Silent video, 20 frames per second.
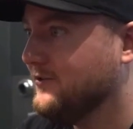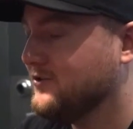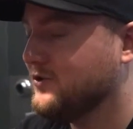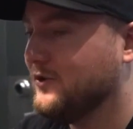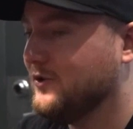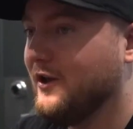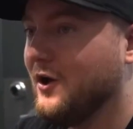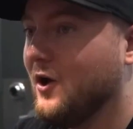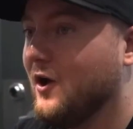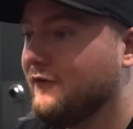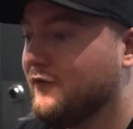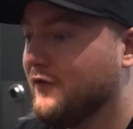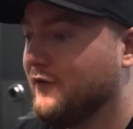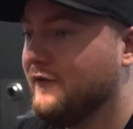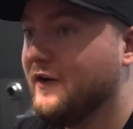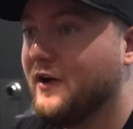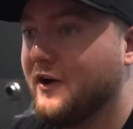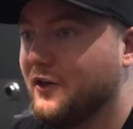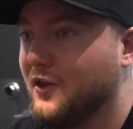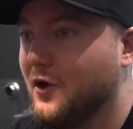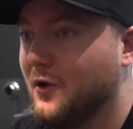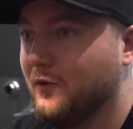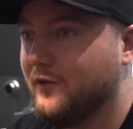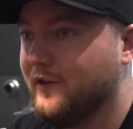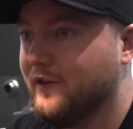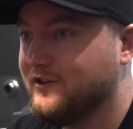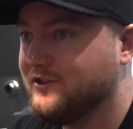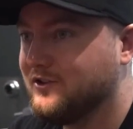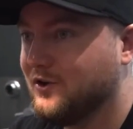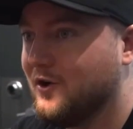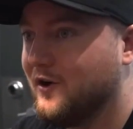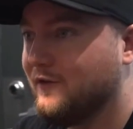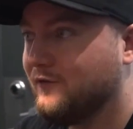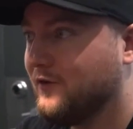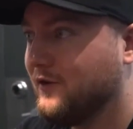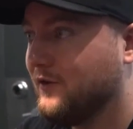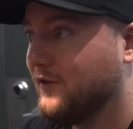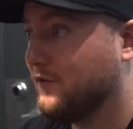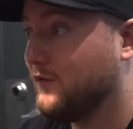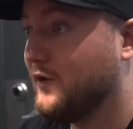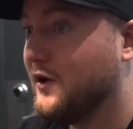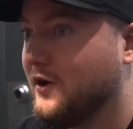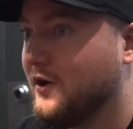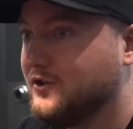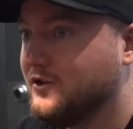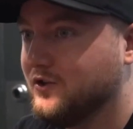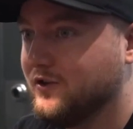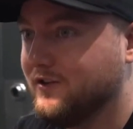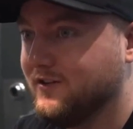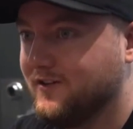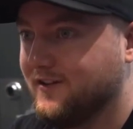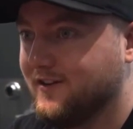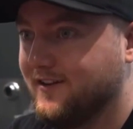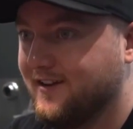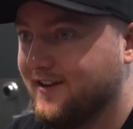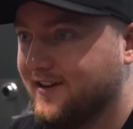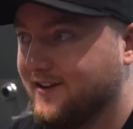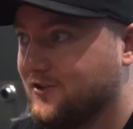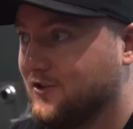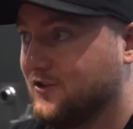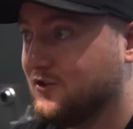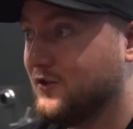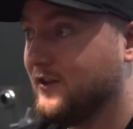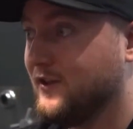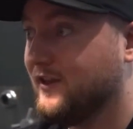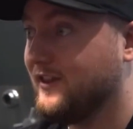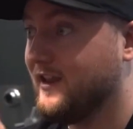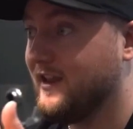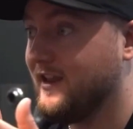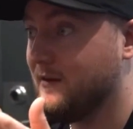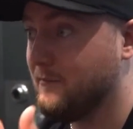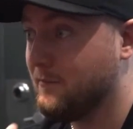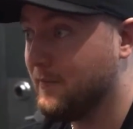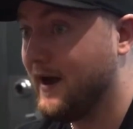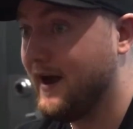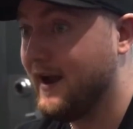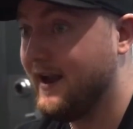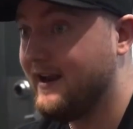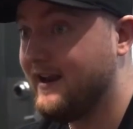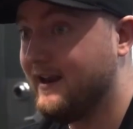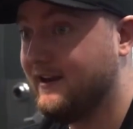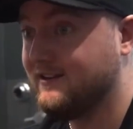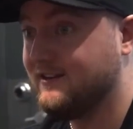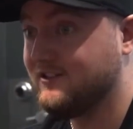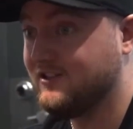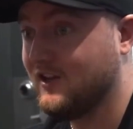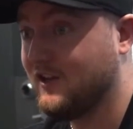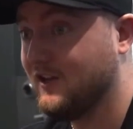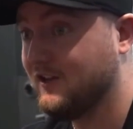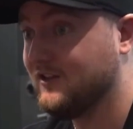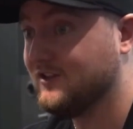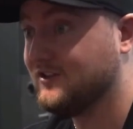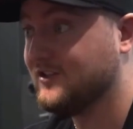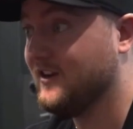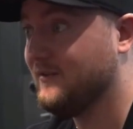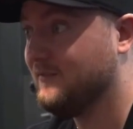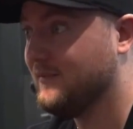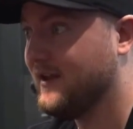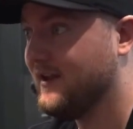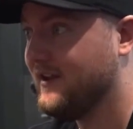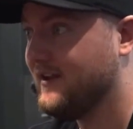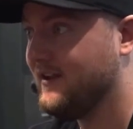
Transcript: So they offer very low. They start offering 300 just so that they can buy it and sell it the same day